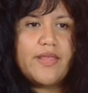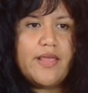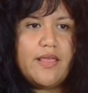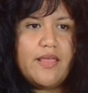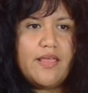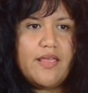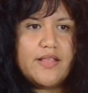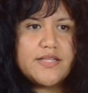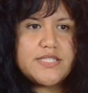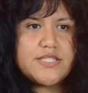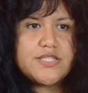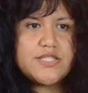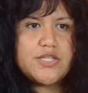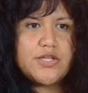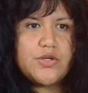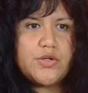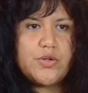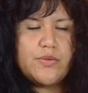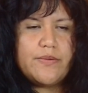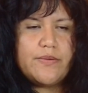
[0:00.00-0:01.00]
And
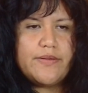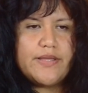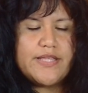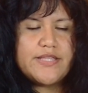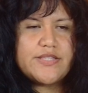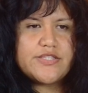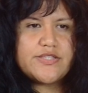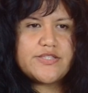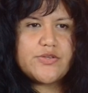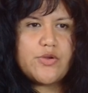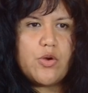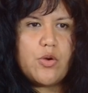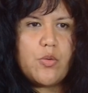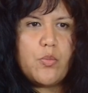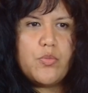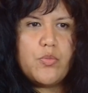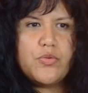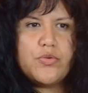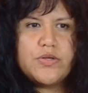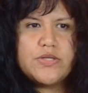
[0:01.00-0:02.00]
so it's
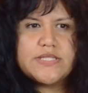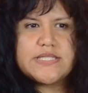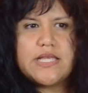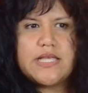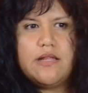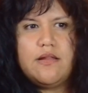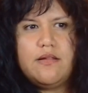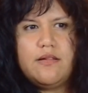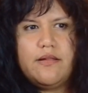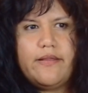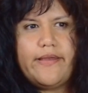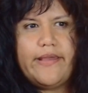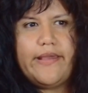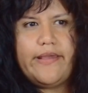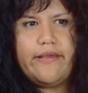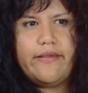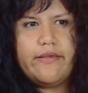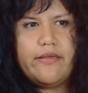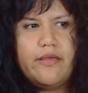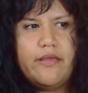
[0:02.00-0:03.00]
almost
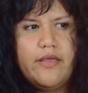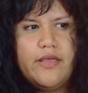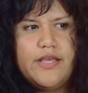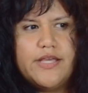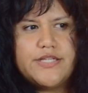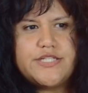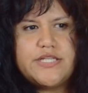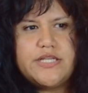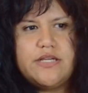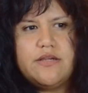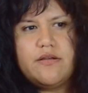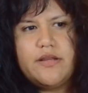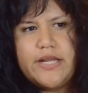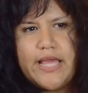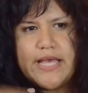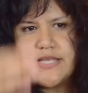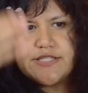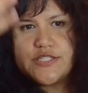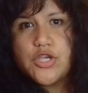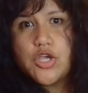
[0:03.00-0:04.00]
like she
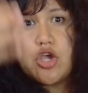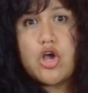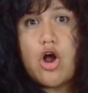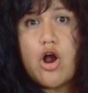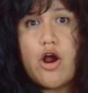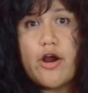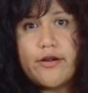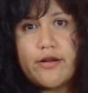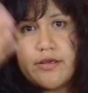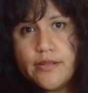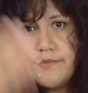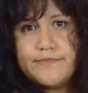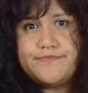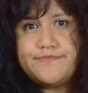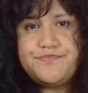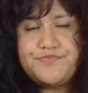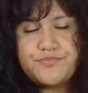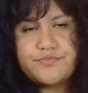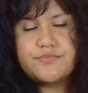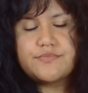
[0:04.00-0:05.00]
already has a guard up.
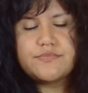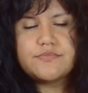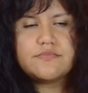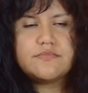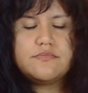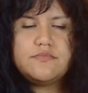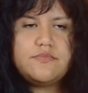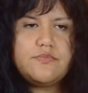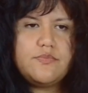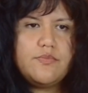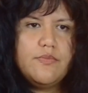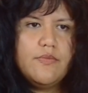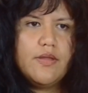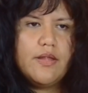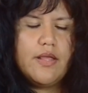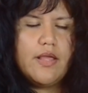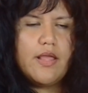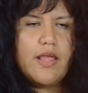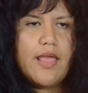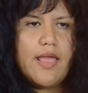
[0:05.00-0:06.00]

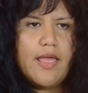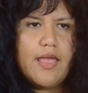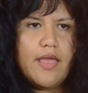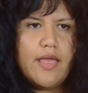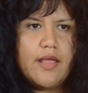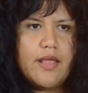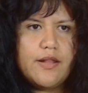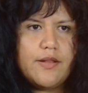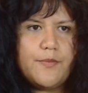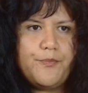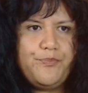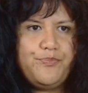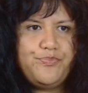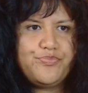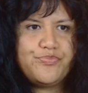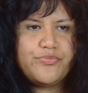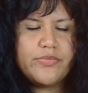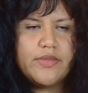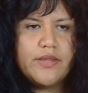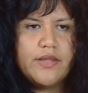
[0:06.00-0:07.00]
And
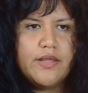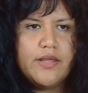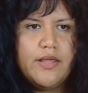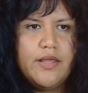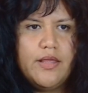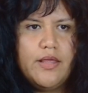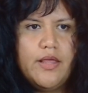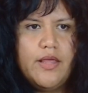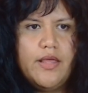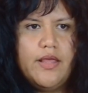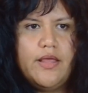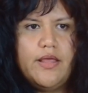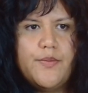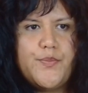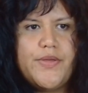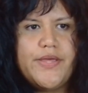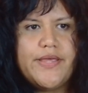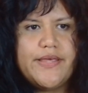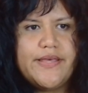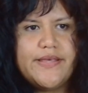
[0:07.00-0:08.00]

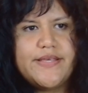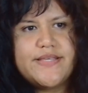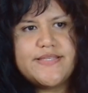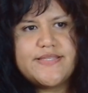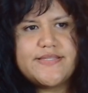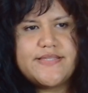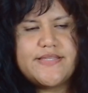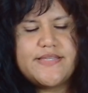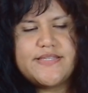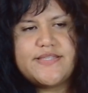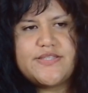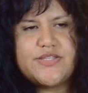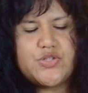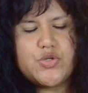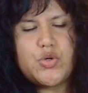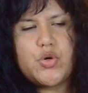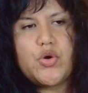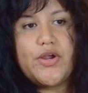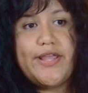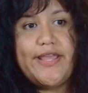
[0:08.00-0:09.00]
because this
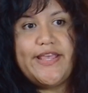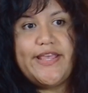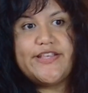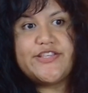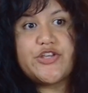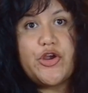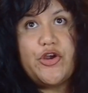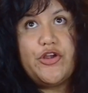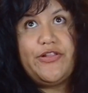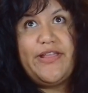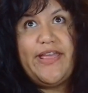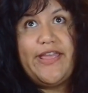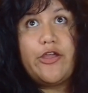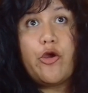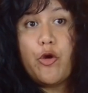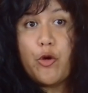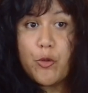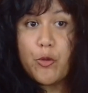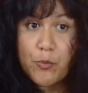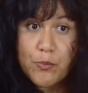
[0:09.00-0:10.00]
story is
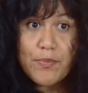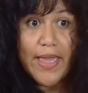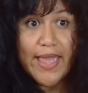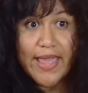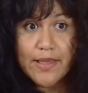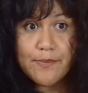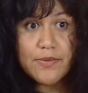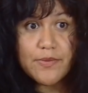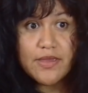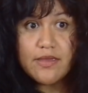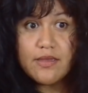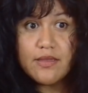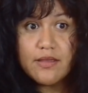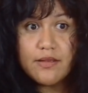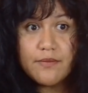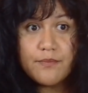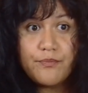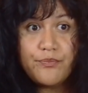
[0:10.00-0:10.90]
like her baby,